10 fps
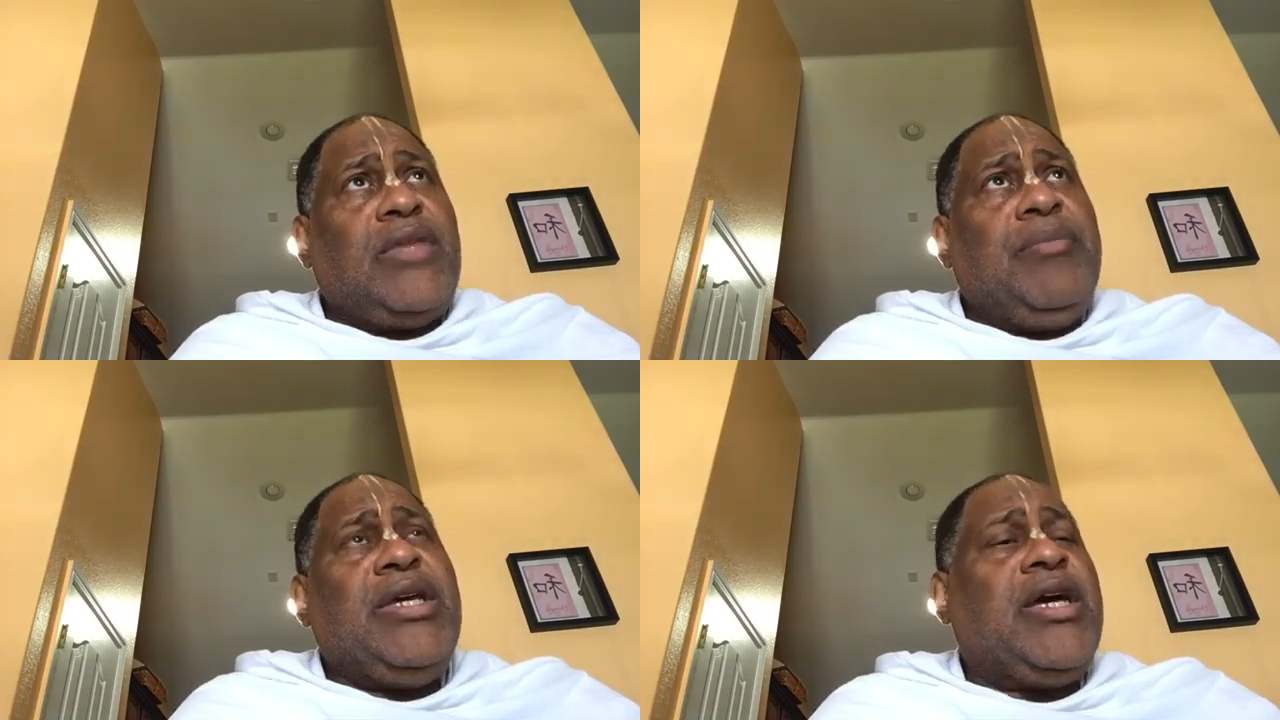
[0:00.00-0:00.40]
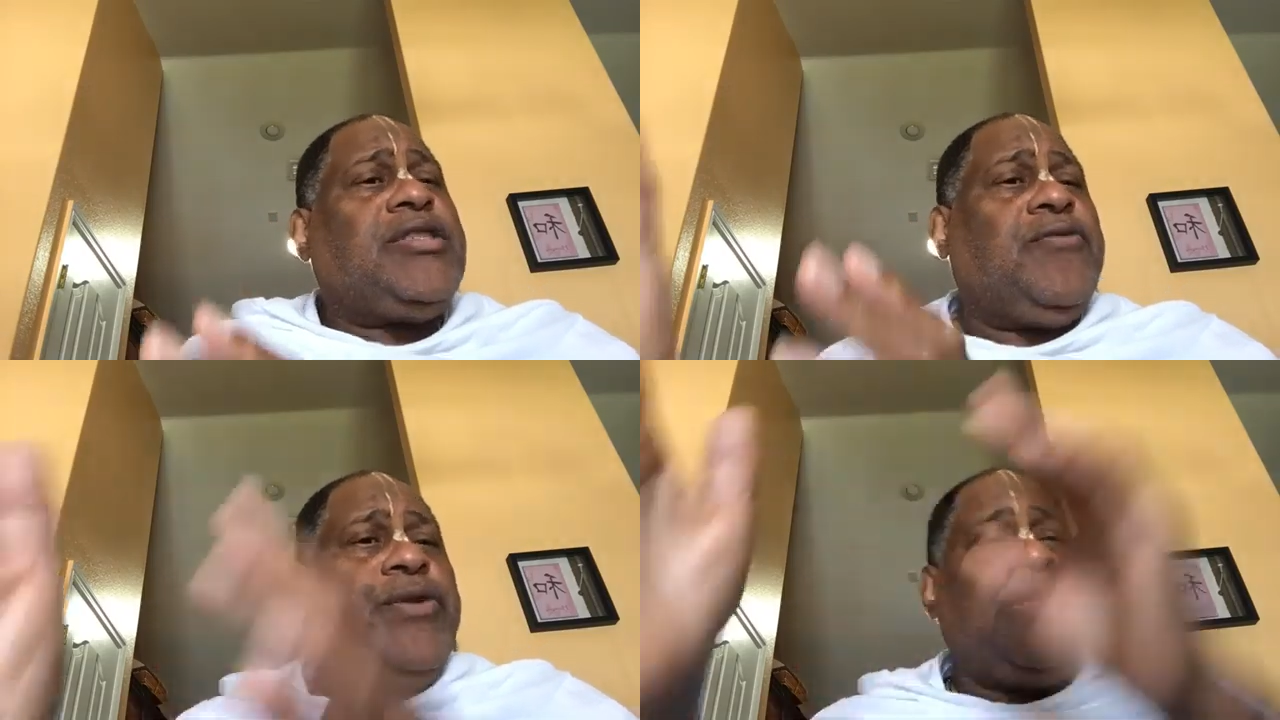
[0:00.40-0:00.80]

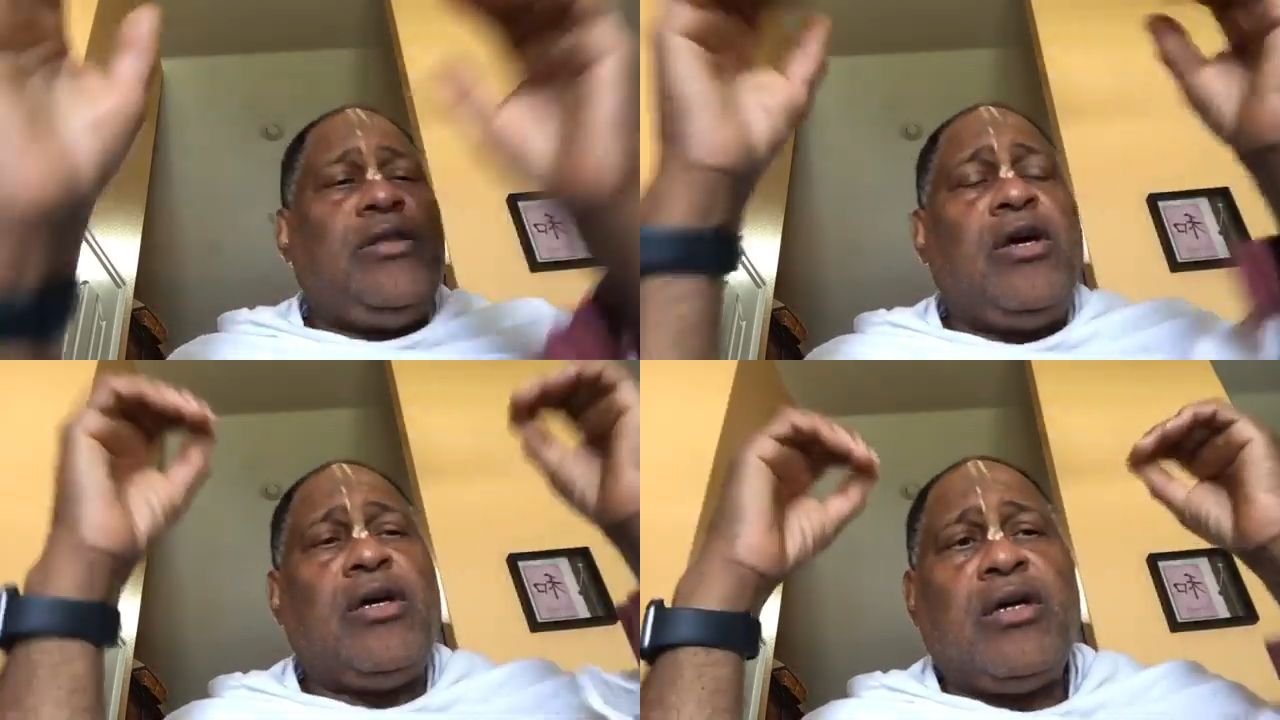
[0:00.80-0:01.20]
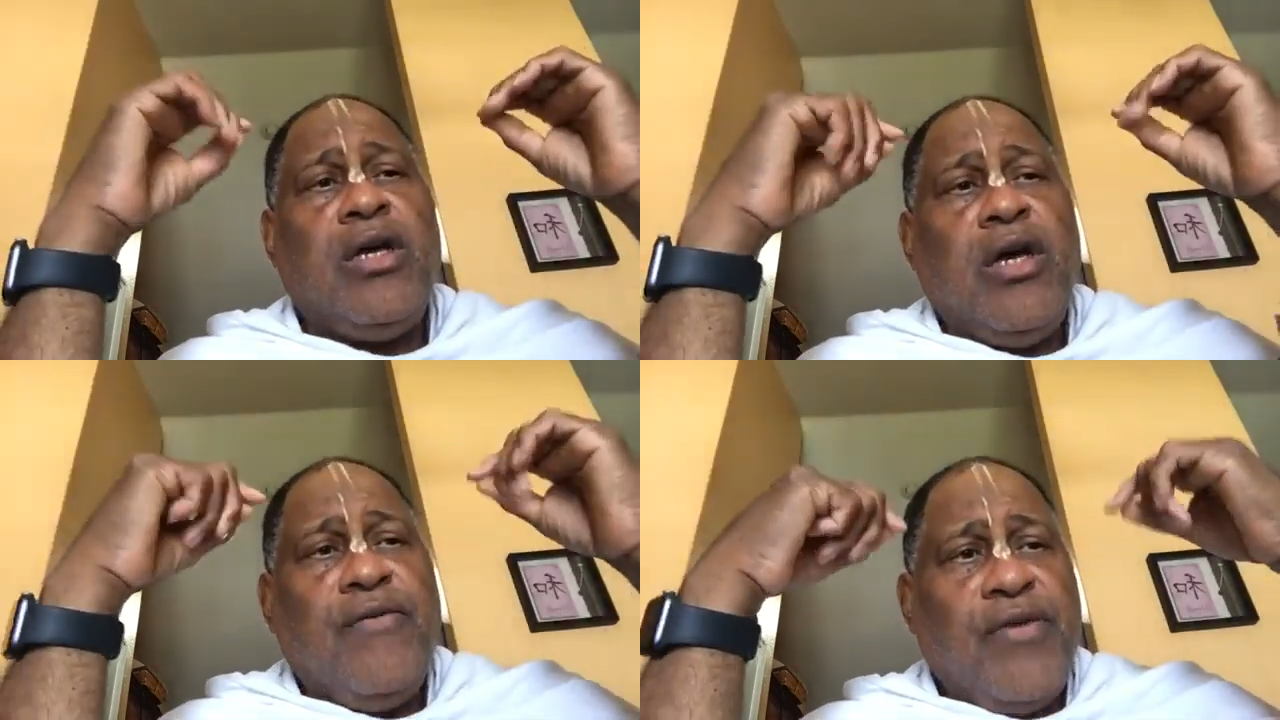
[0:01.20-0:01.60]
because if we look
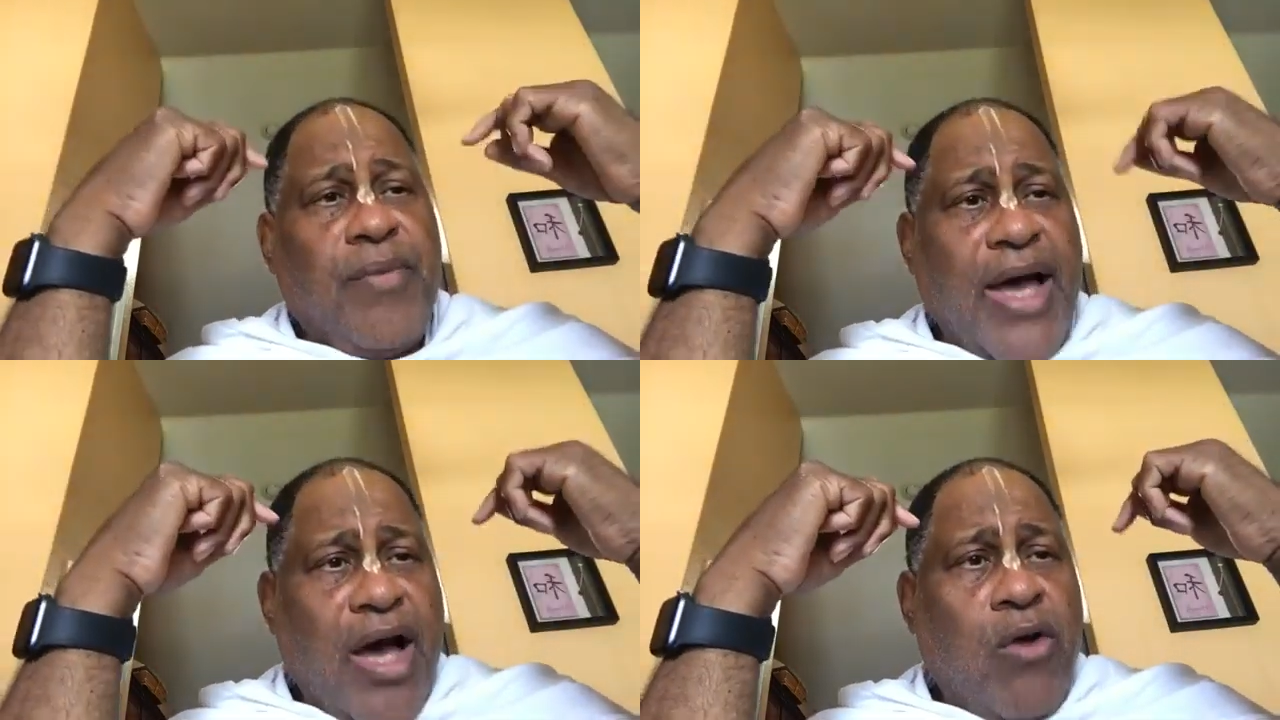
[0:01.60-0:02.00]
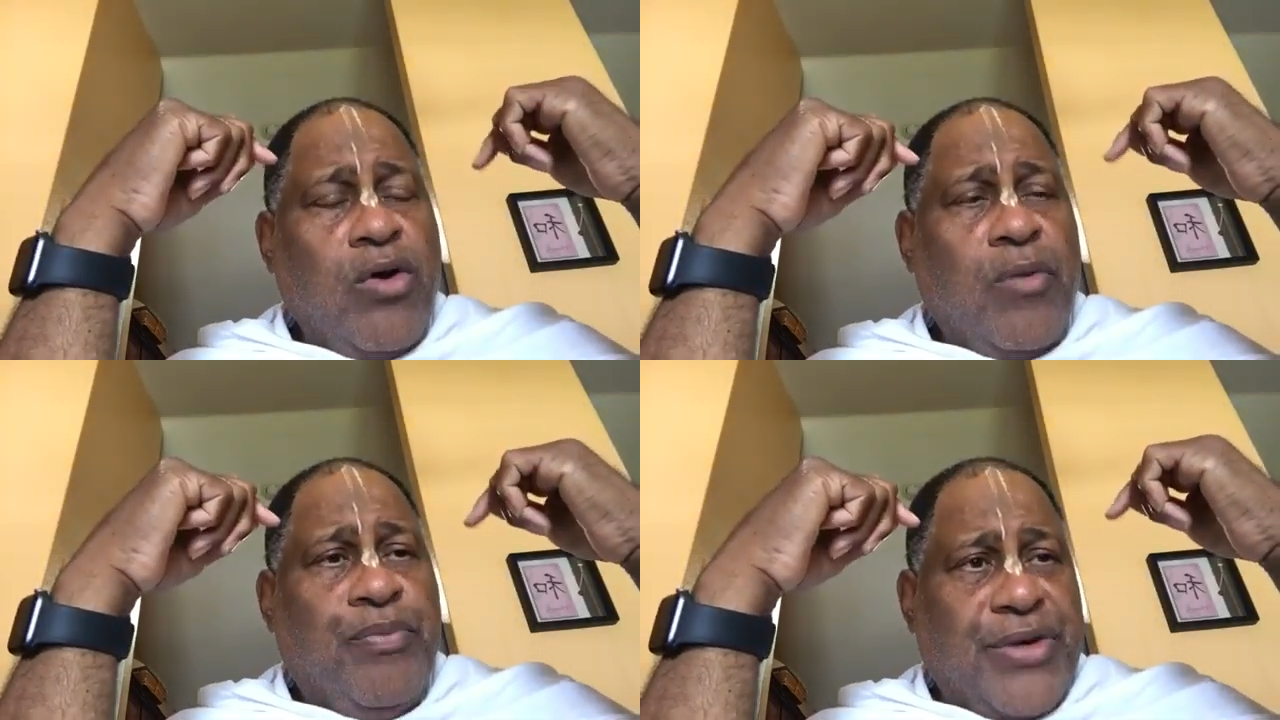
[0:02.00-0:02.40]
from
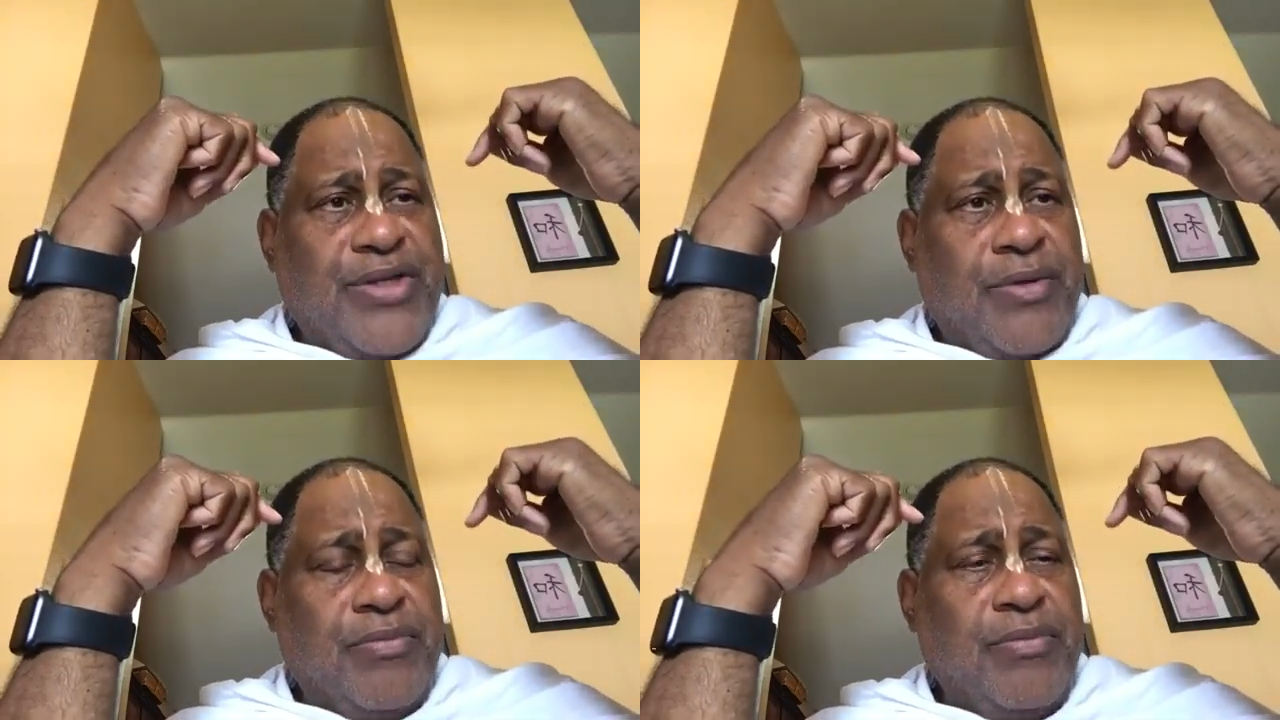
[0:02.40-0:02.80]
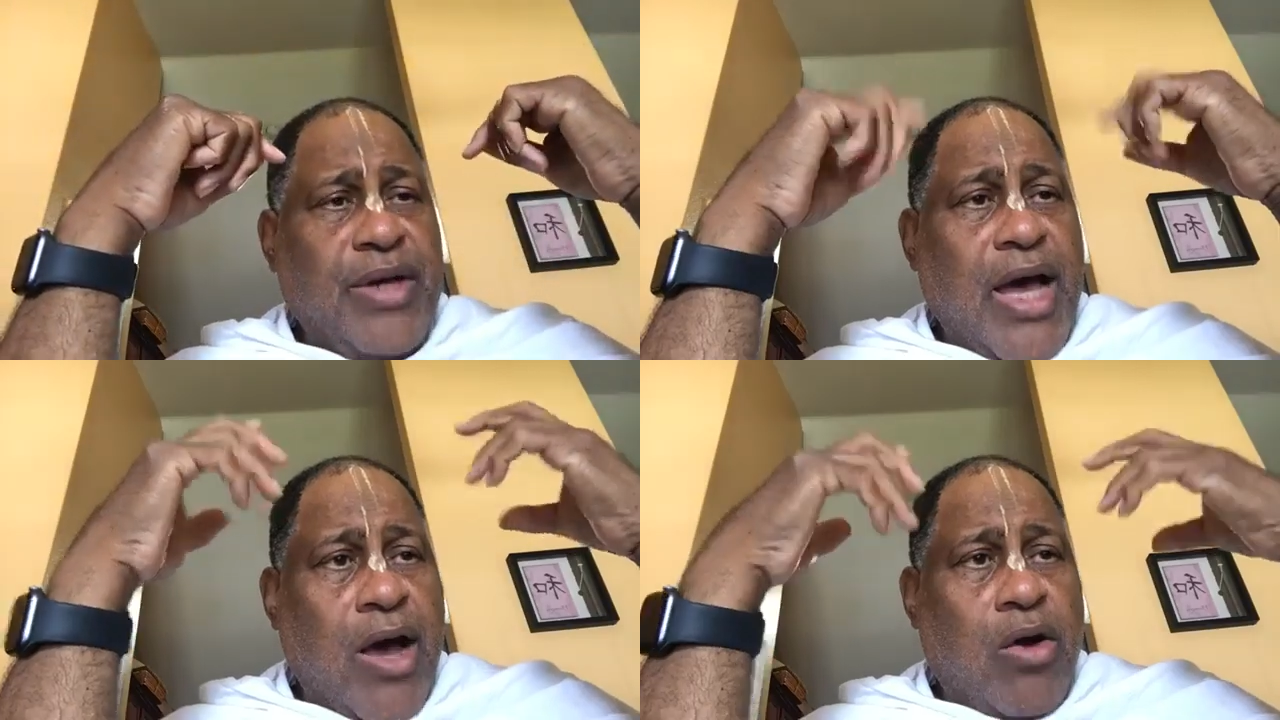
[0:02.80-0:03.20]
our prism,
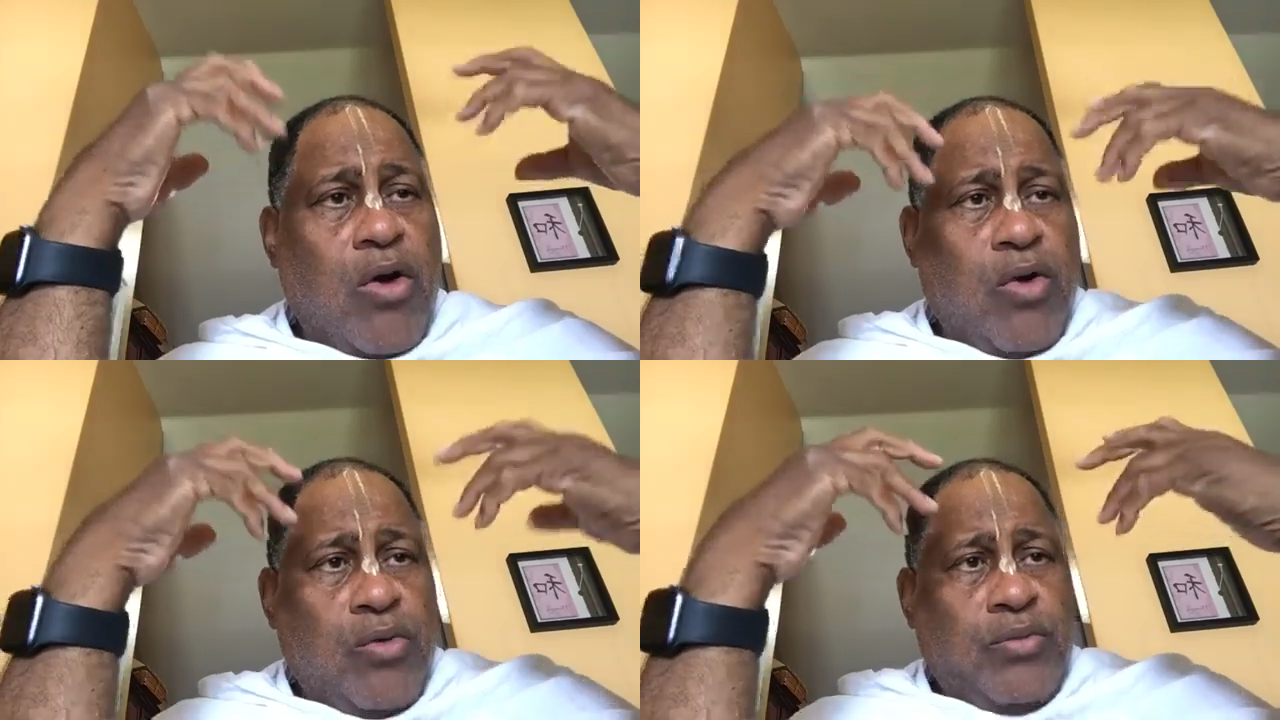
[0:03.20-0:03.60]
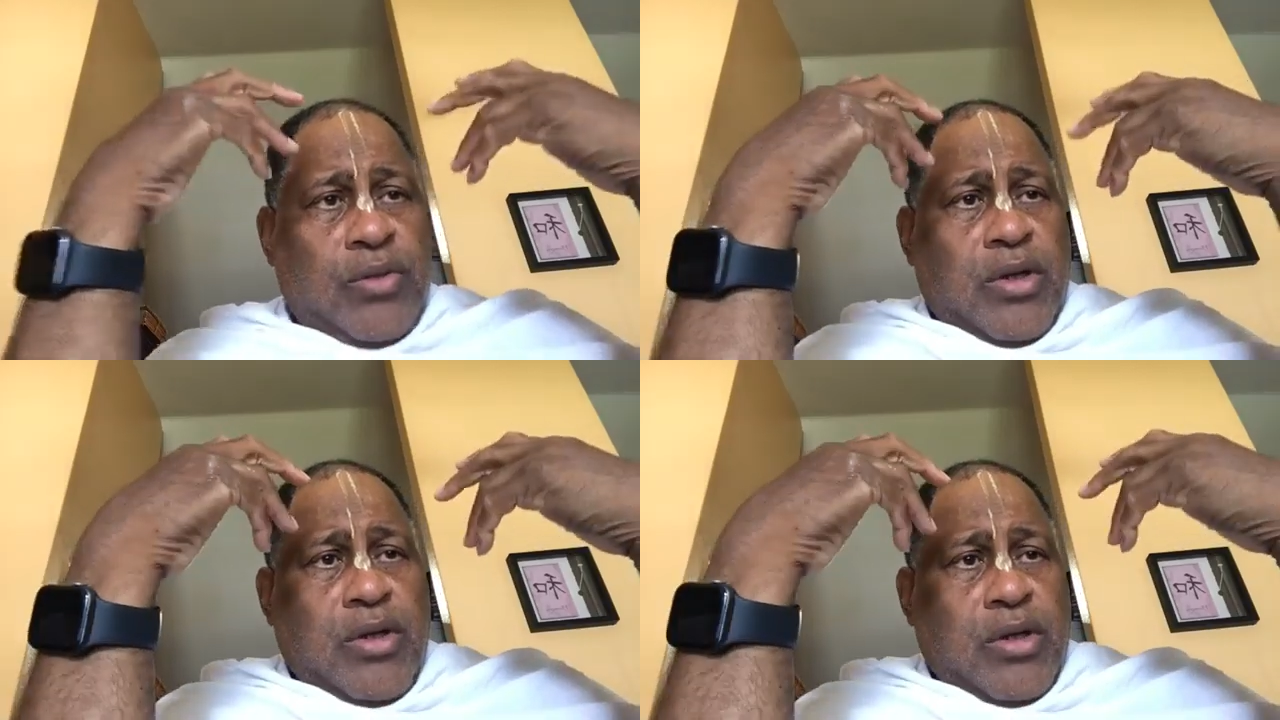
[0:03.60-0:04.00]
our
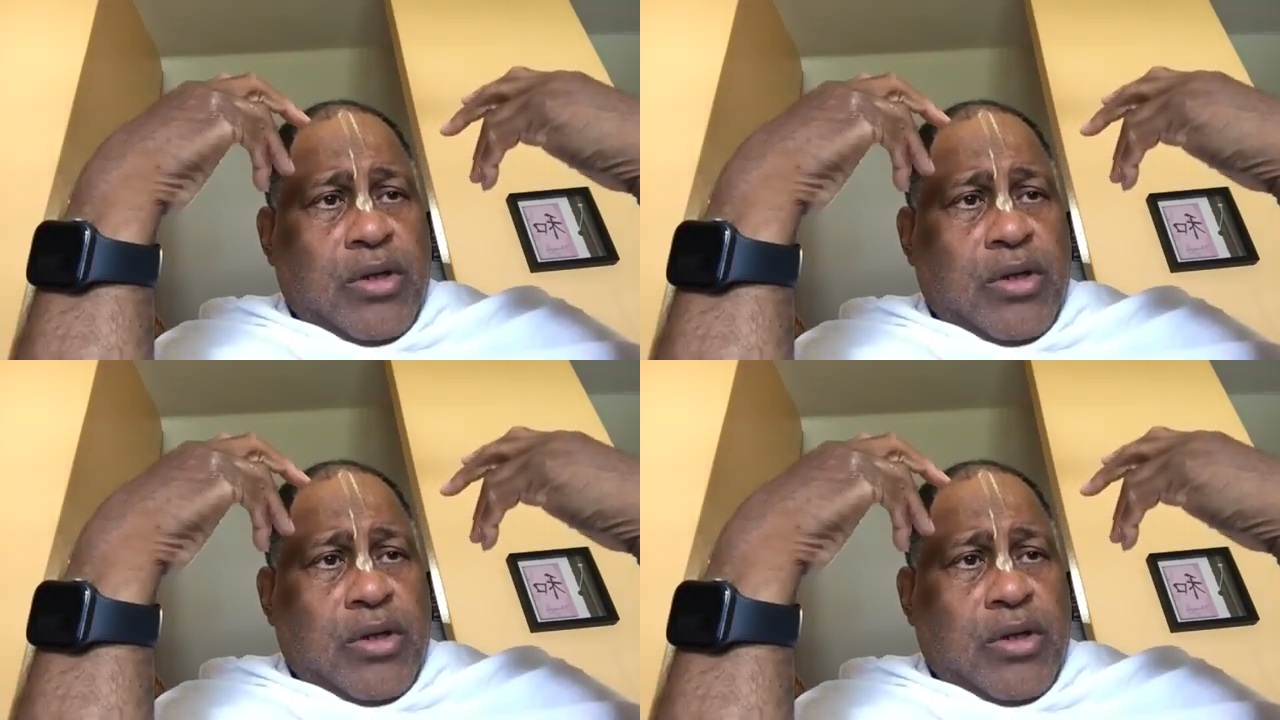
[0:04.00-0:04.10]
own